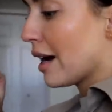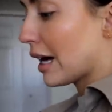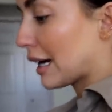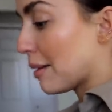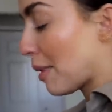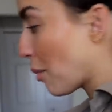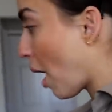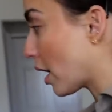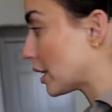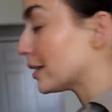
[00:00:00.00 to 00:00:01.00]
and grab my
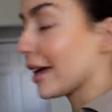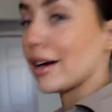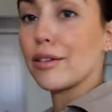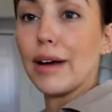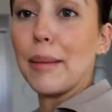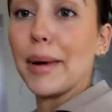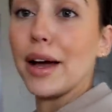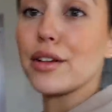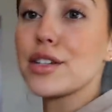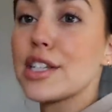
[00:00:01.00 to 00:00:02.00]
water and like grab my
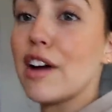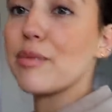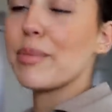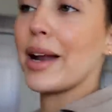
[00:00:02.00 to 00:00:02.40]
other stuff.